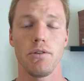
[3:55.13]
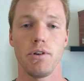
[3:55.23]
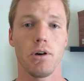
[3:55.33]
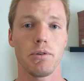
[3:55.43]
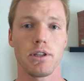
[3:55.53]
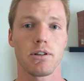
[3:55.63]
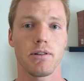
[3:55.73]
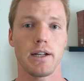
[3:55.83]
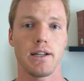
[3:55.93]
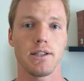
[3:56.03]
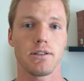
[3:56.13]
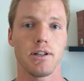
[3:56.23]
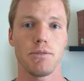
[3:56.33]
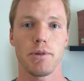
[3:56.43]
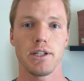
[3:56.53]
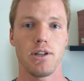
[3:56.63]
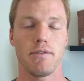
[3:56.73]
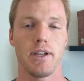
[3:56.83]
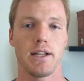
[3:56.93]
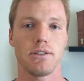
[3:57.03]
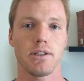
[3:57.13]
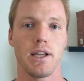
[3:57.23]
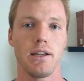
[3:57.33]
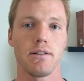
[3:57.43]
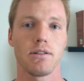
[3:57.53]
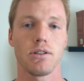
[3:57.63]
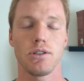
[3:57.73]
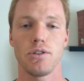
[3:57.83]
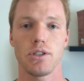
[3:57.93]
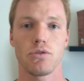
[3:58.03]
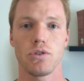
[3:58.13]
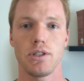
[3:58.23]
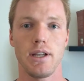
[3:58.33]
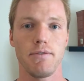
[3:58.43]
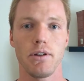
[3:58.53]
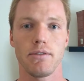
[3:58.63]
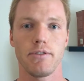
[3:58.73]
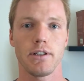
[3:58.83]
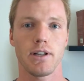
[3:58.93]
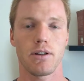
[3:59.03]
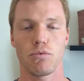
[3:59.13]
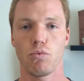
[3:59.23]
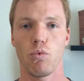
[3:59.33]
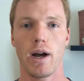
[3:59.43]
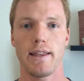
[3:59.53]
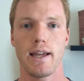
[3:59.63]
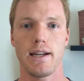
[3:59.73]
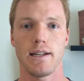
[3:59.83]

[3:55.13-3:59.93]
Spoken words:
You know what the correct answer is because you have the answer key. So just see if you can figure out why that